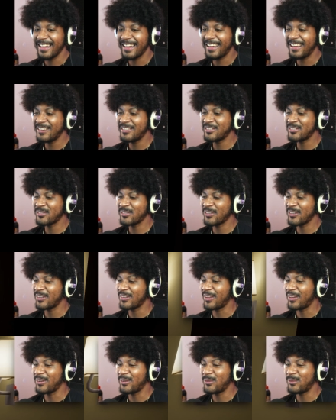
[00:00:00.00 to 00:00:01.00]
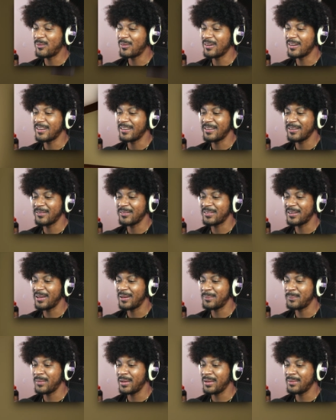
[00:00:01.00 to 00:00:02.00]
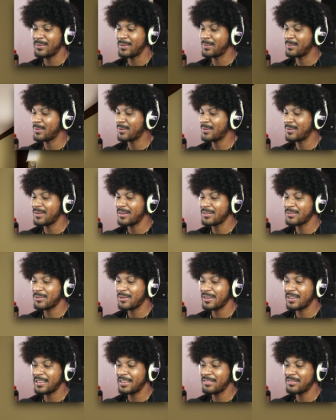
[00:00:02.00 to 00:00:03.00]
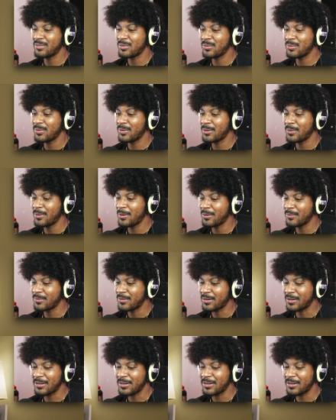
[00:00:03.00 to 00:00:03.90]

I just want to. I don't want to deal with that baby, bro. That's why I keep throwing it off the